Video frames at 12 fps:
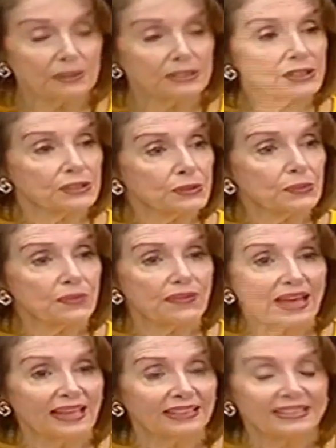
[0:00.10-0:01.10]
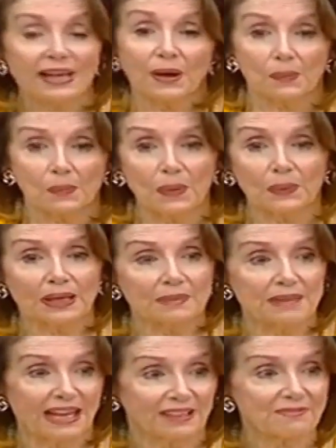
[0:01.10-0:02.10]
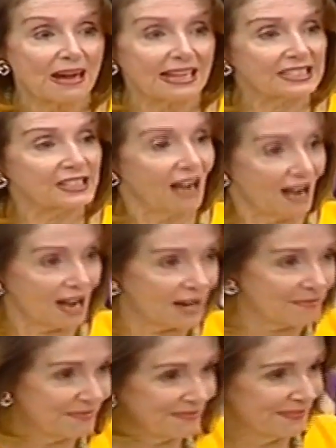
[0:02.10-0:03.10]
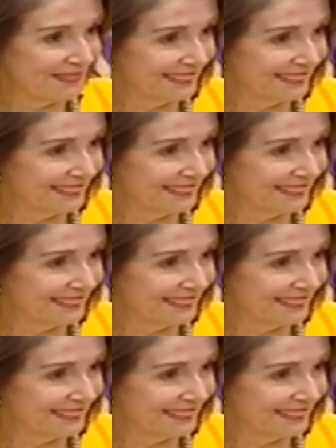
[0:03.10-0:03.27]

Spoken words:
going to do that. Now it won't come out of my time.